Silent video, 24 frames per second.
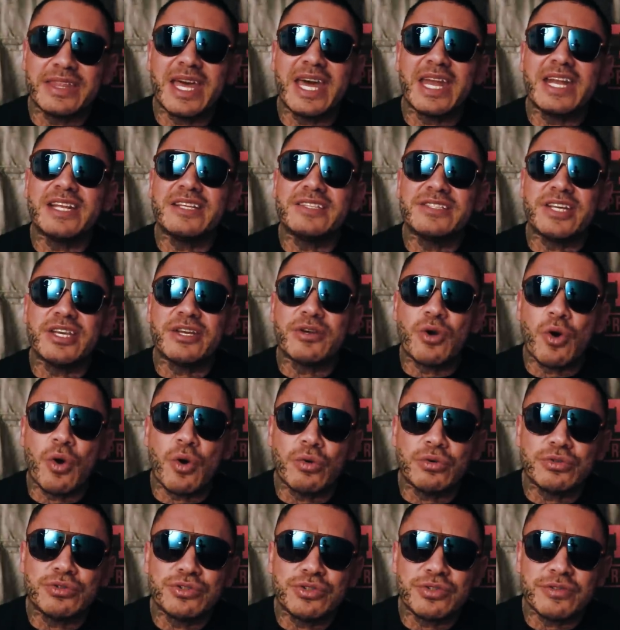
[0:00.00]
That is a
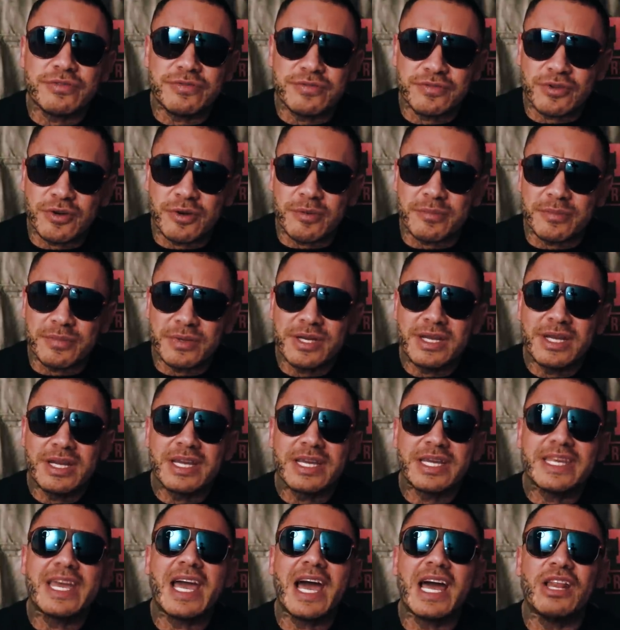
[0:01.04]
culture from
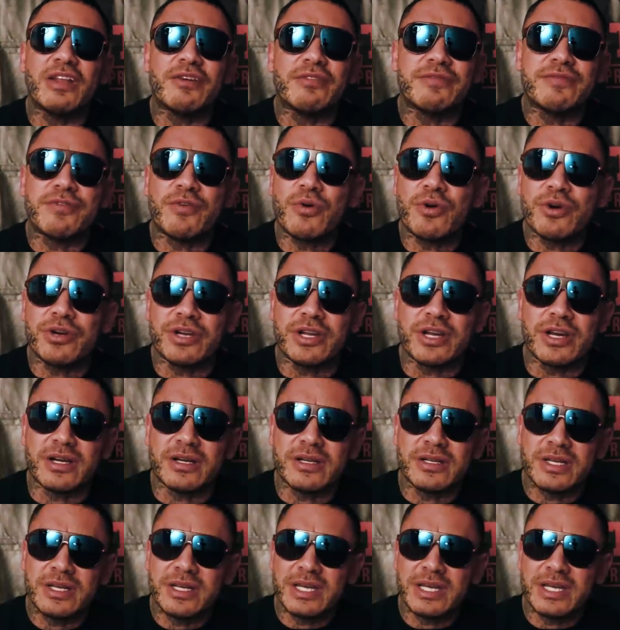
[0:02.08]
California,